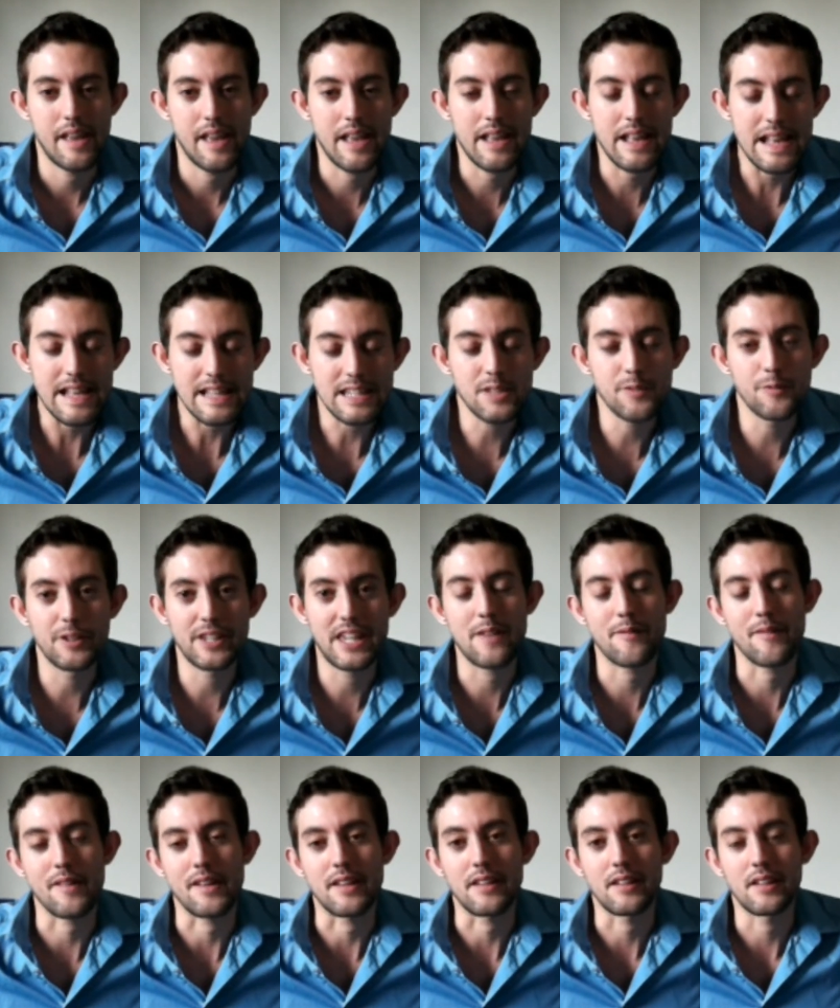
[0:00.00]
it's
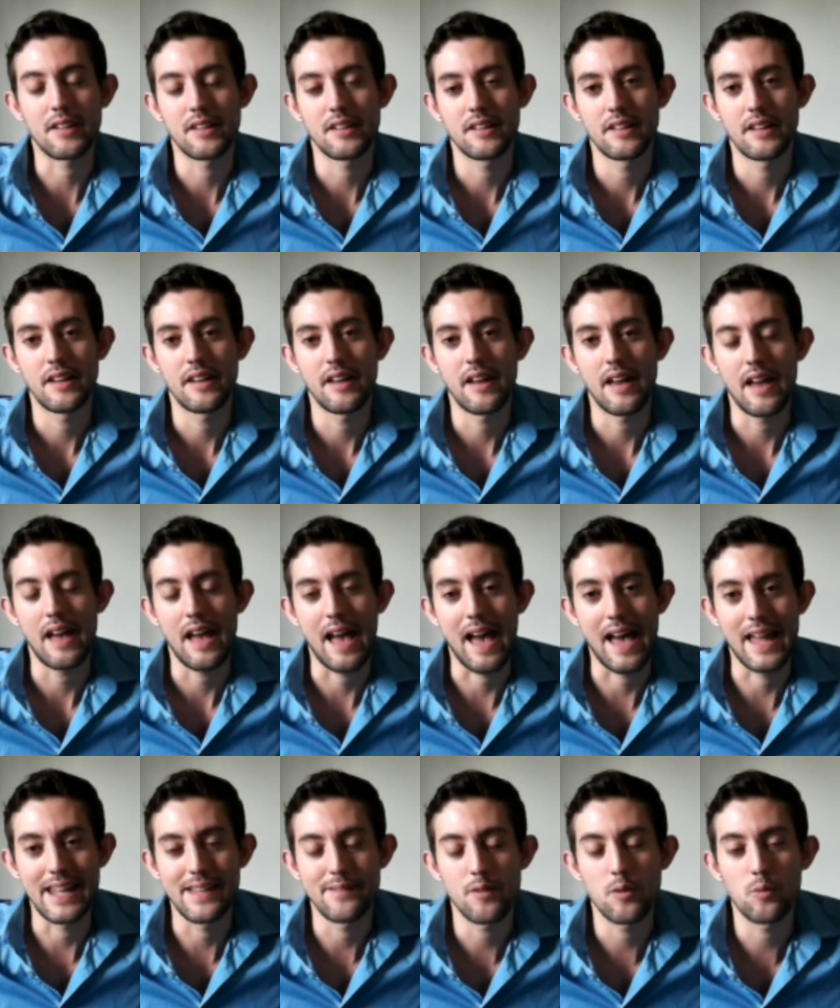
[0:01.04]
forgiving,
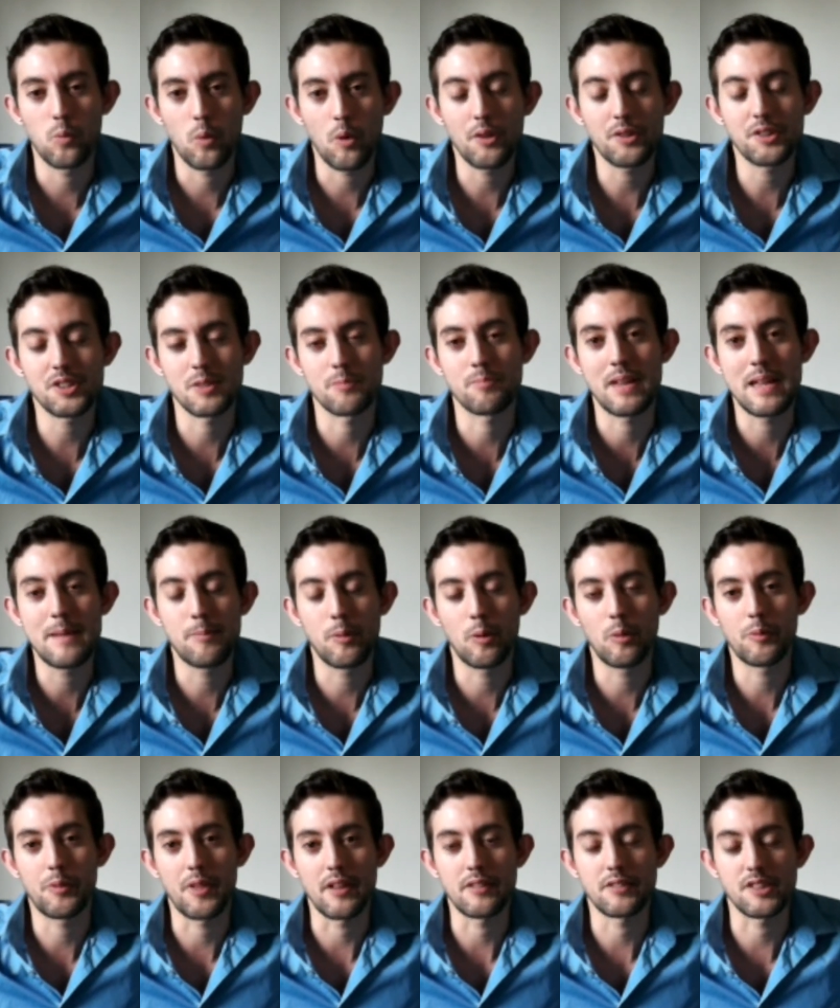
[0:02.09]
and it rewards the
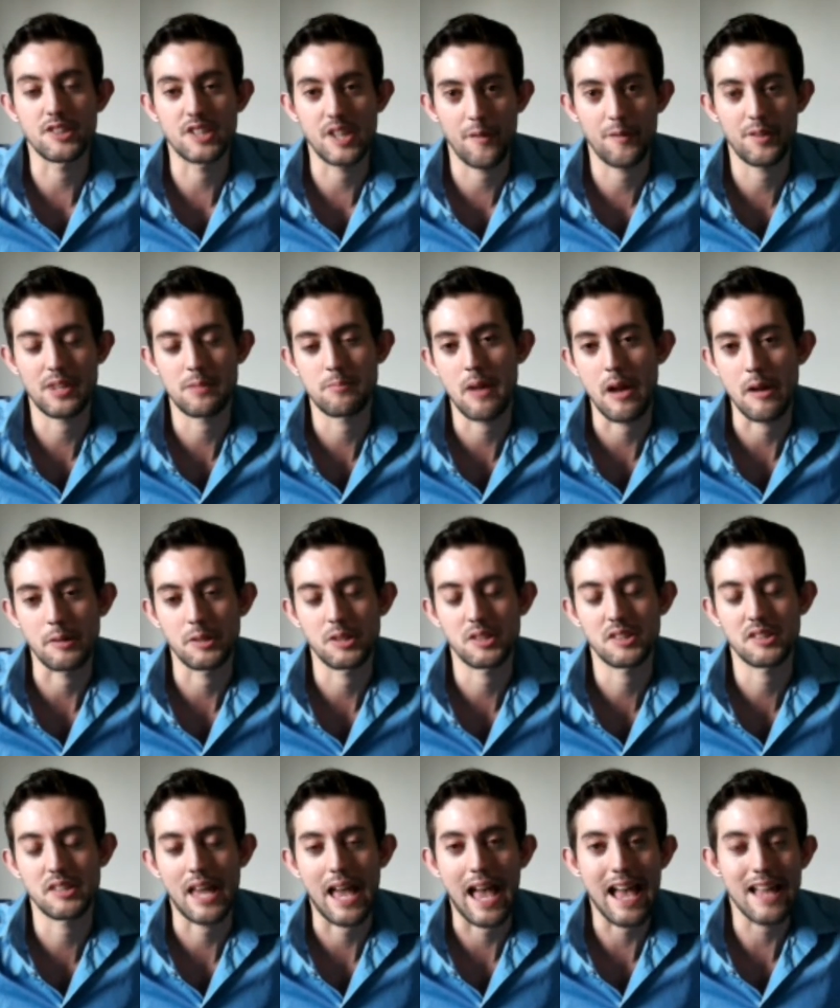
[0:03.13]
people that deserve it the
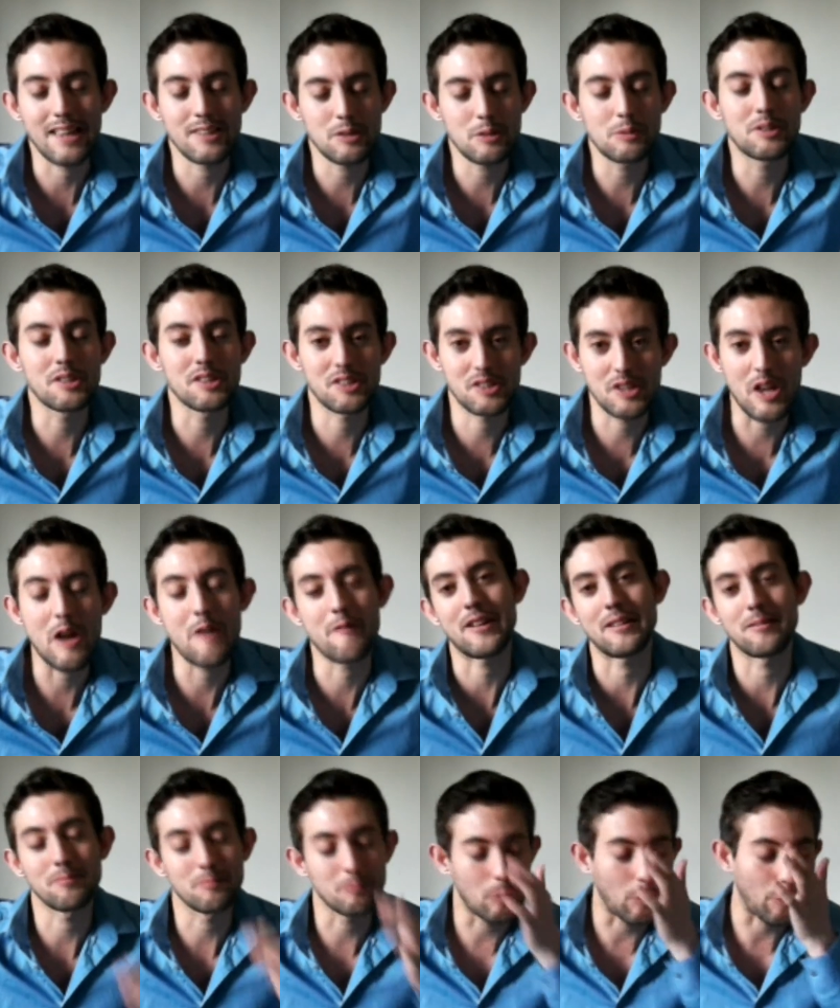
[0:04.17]
most, and you deserve
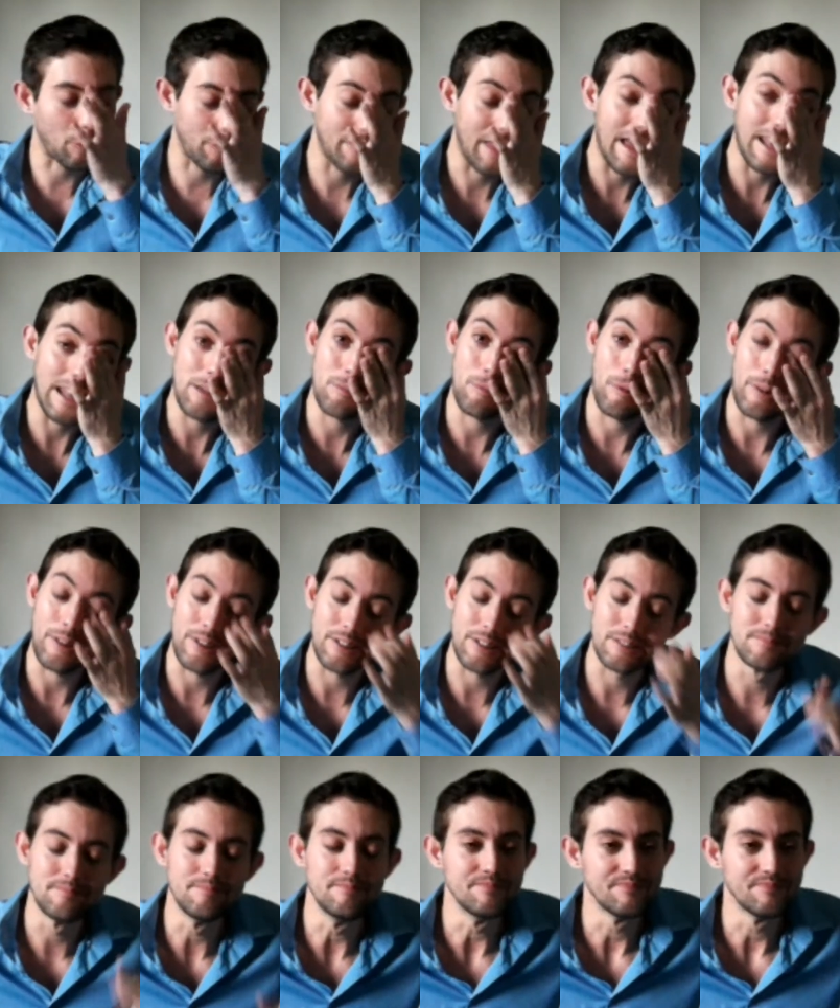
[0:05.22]
it more than anyone.